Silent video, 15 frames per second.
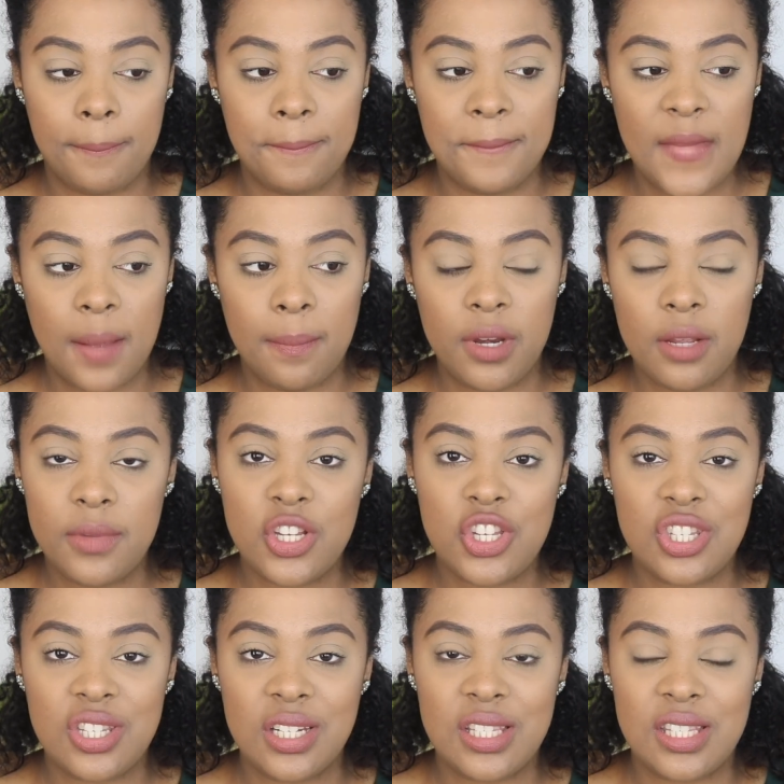Pretty
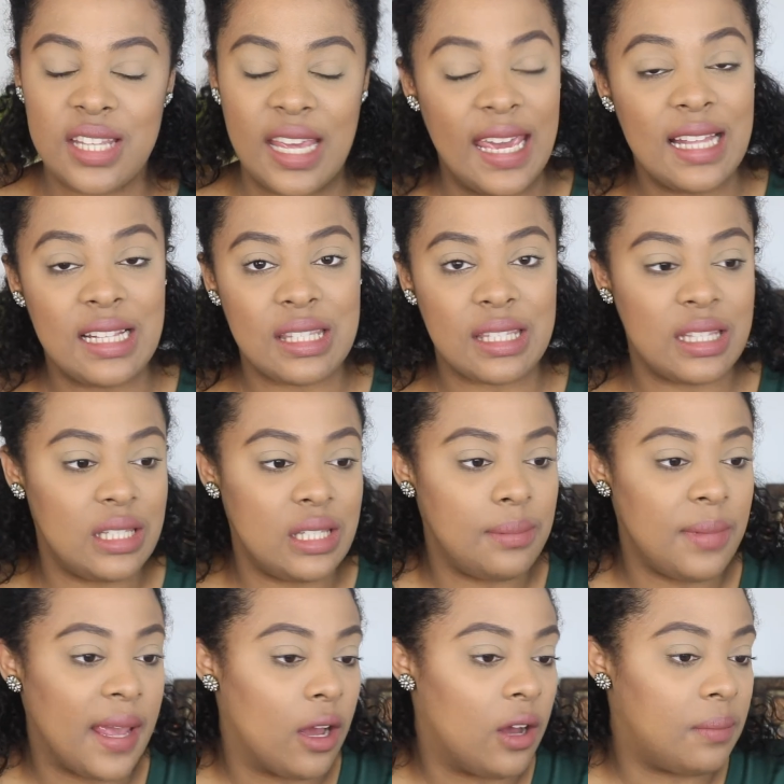much just it. So this is
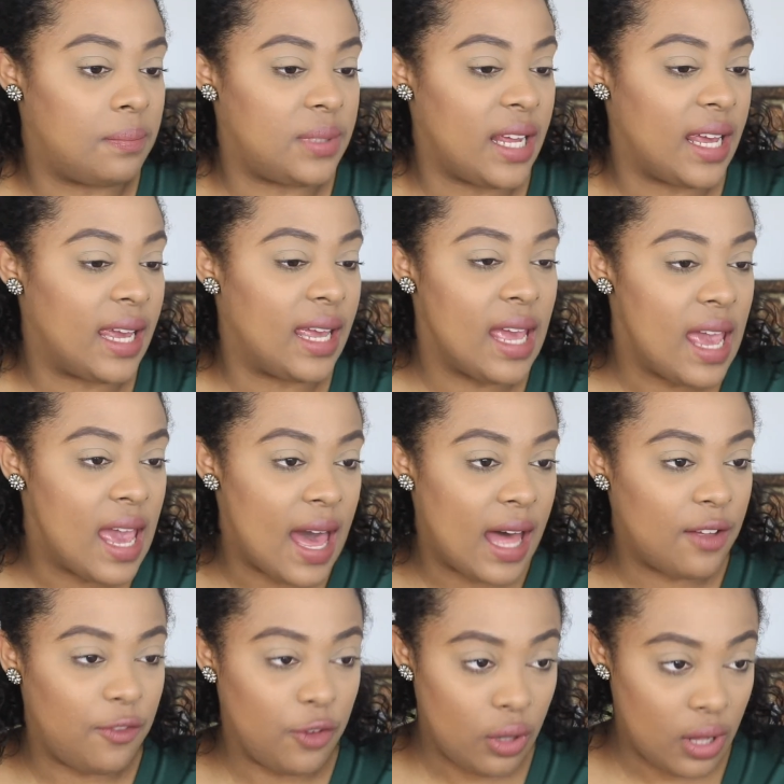my update.
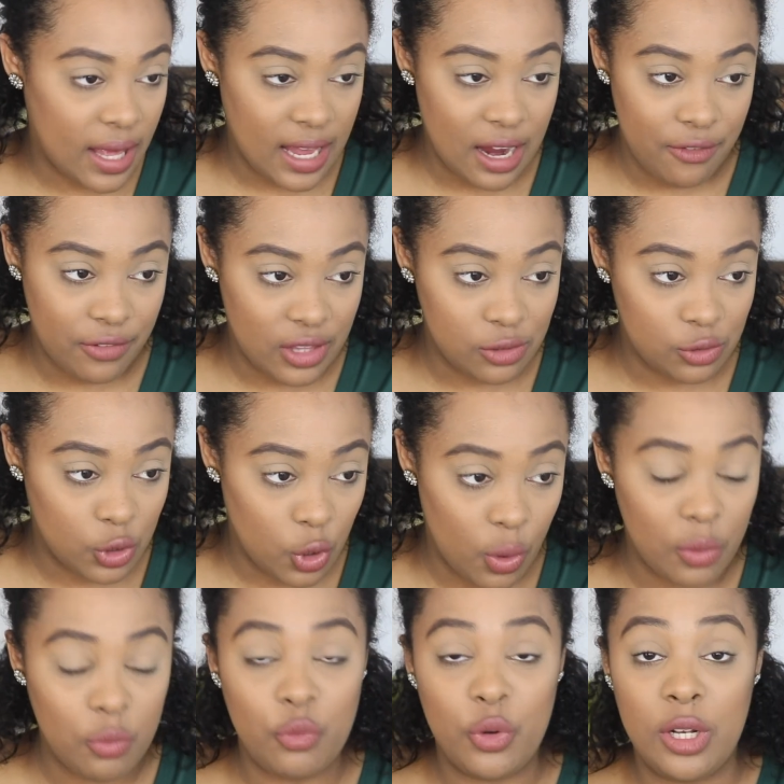I feel like everything's
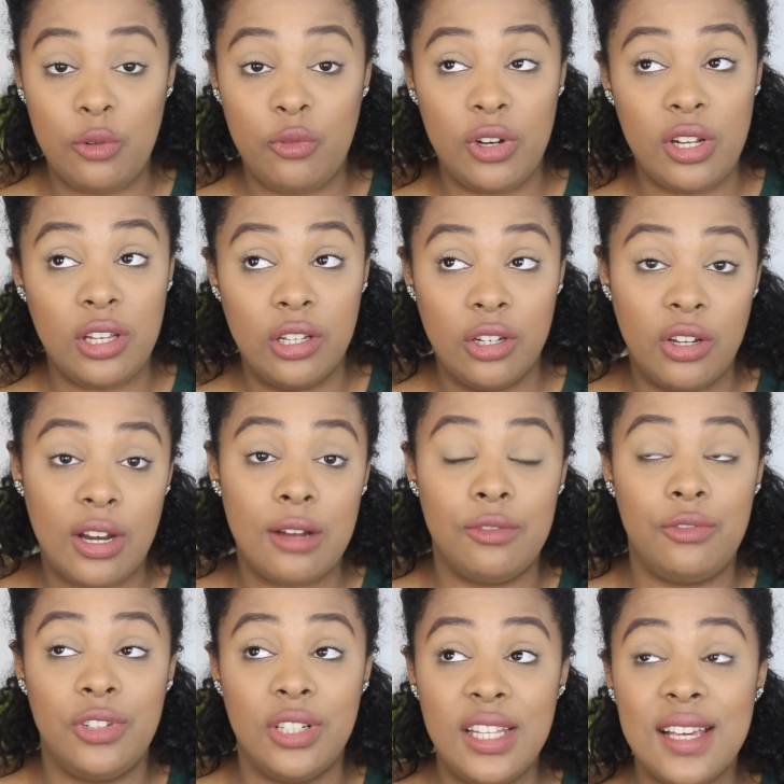going really, really good.
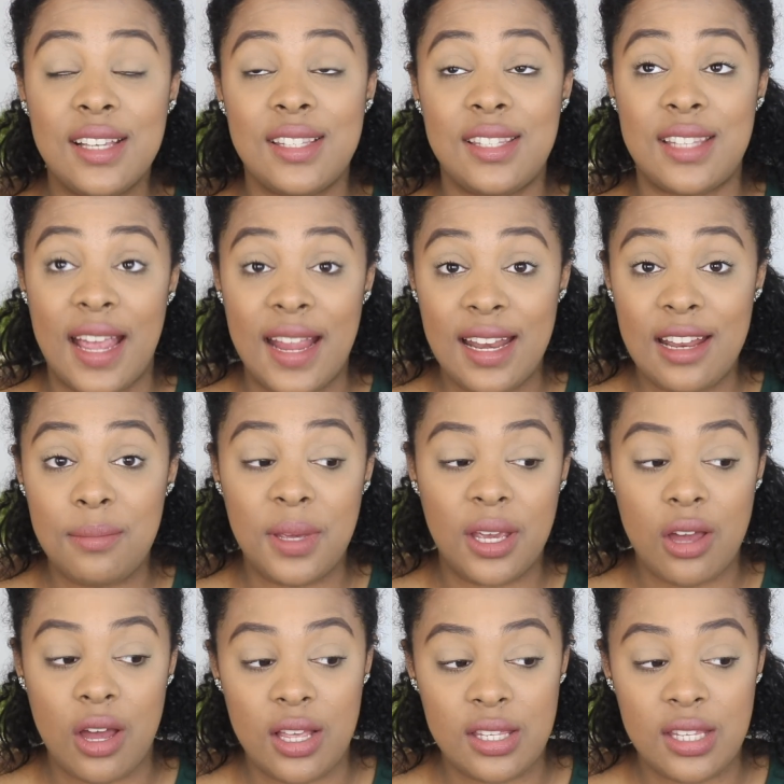I'm really excited
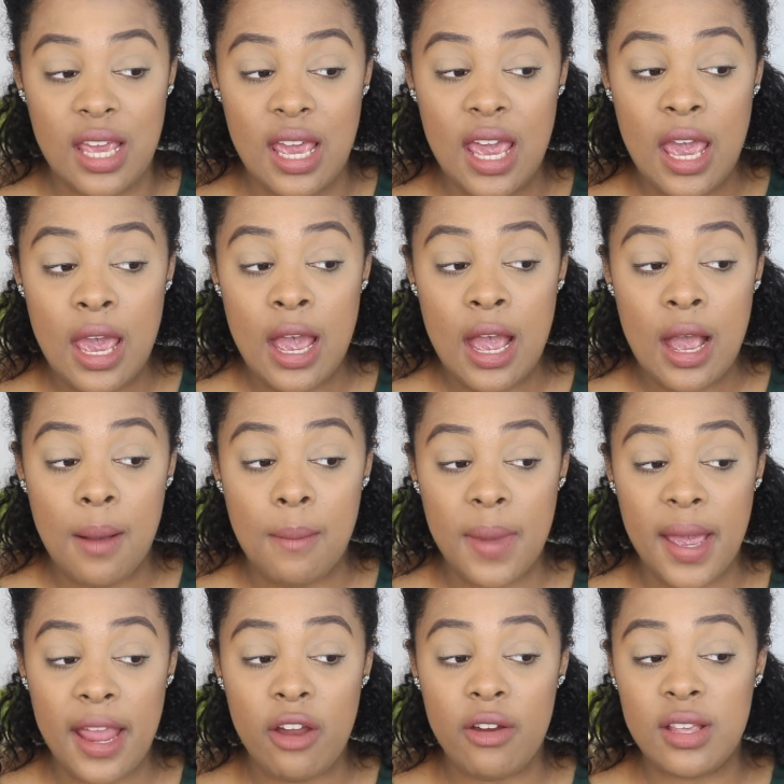because
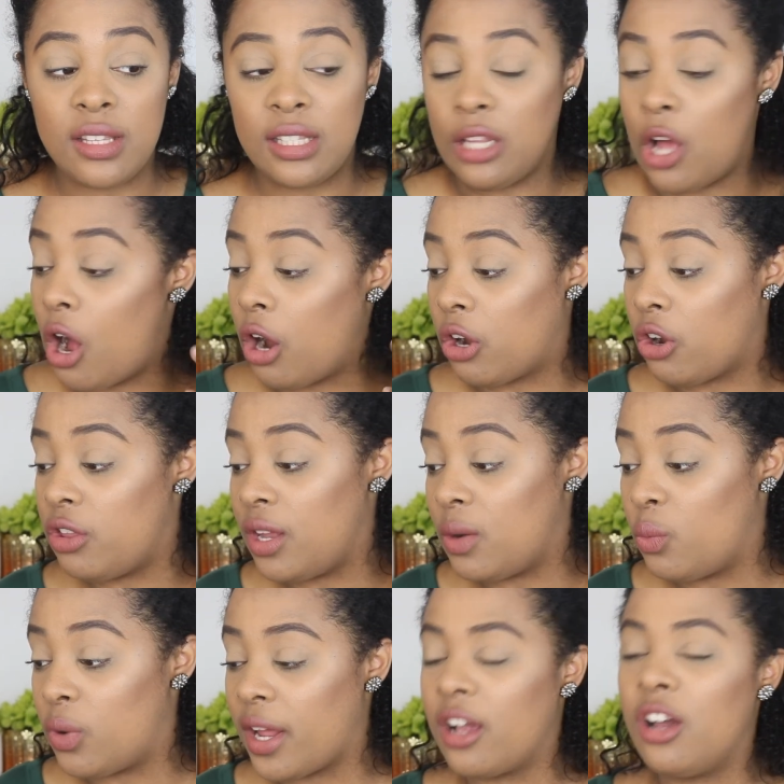my hair is longer
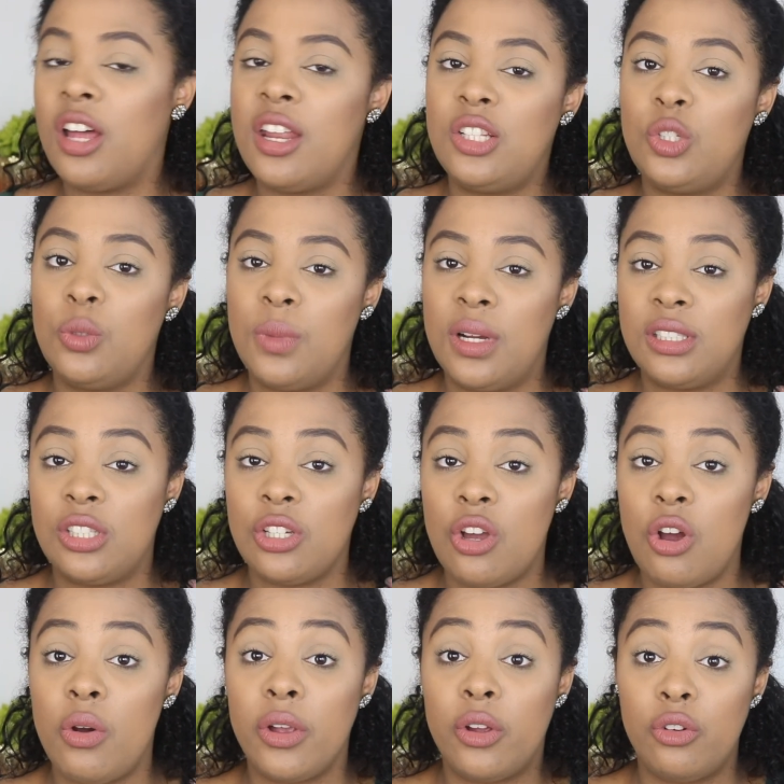than when I cut it 2 months
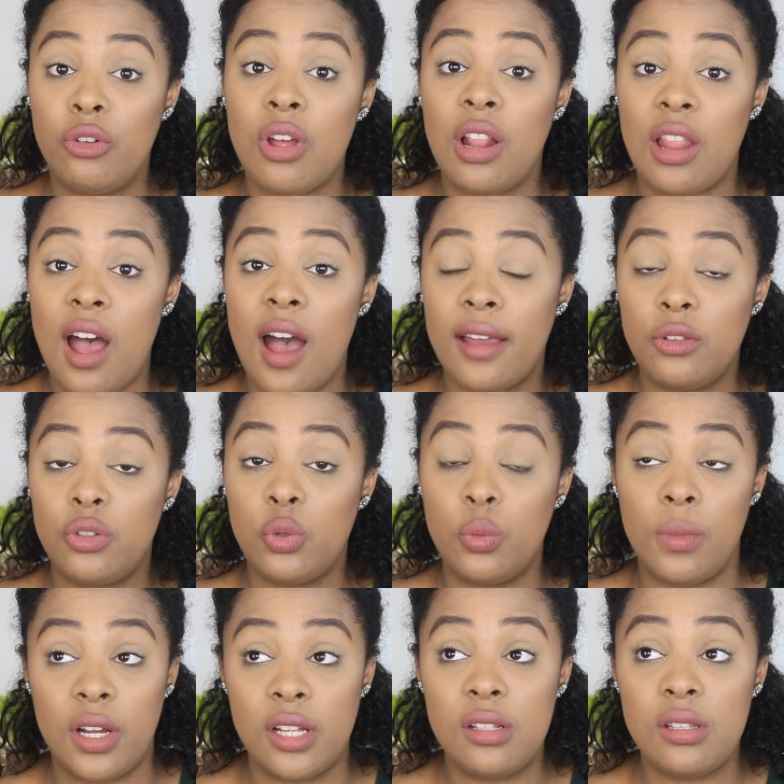ago. It grew a lot in 2
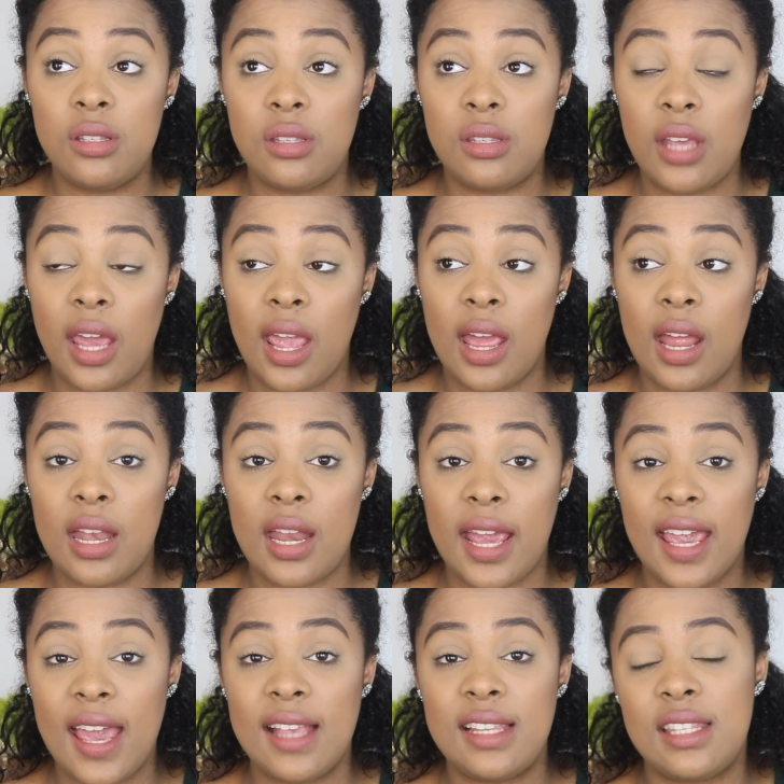months, and
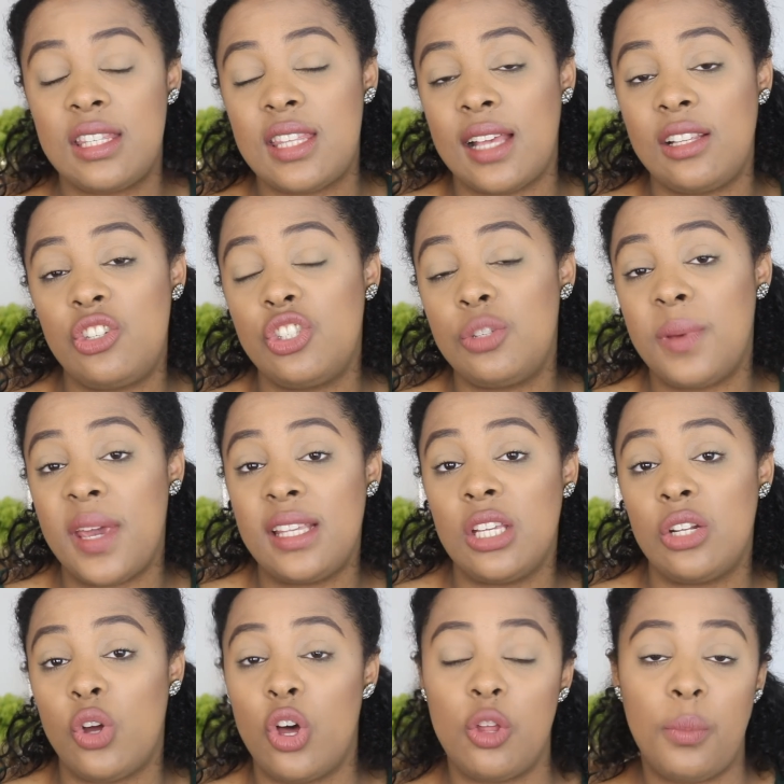I guess that's just based
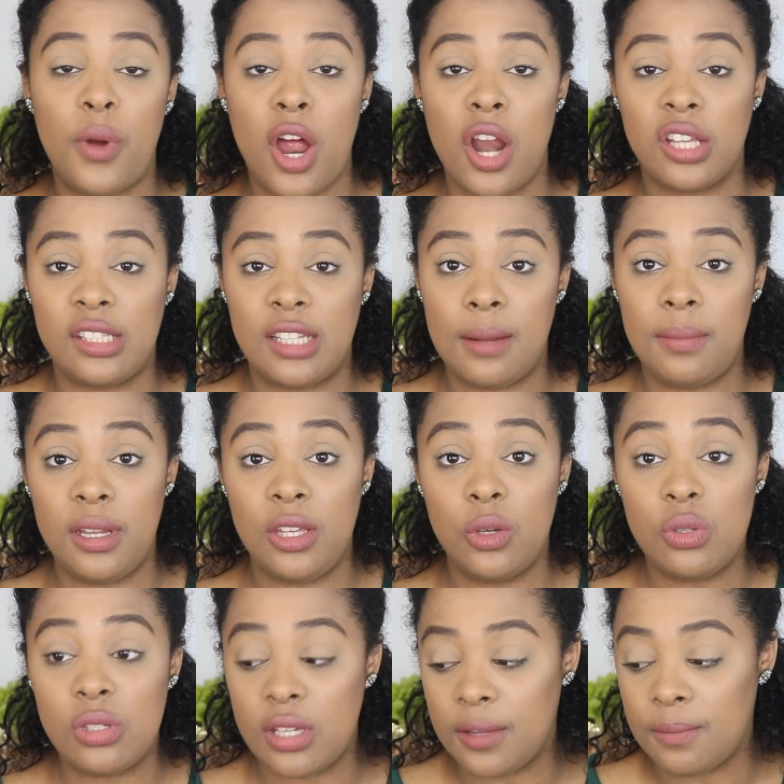on all the products that I've been
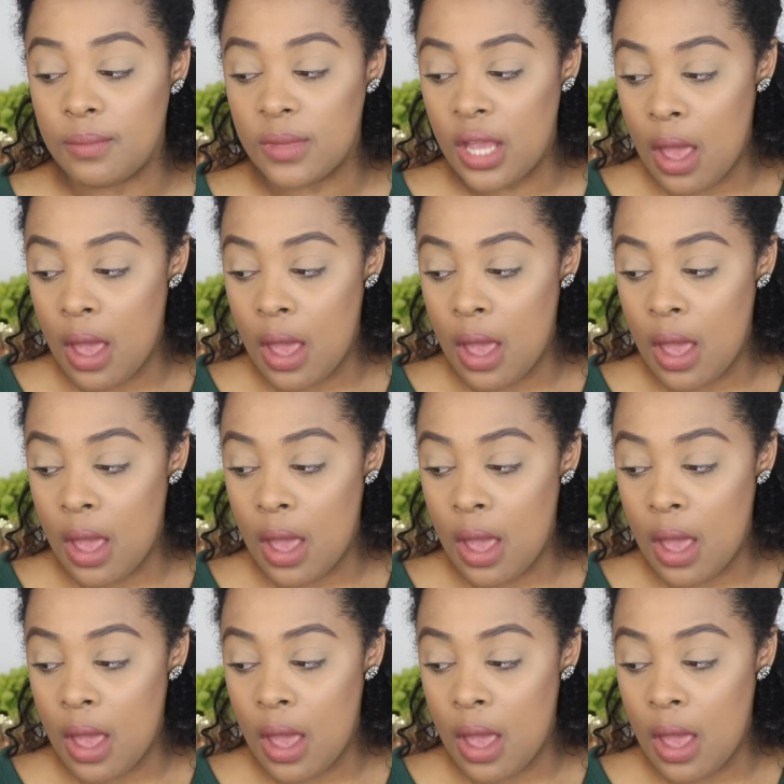using.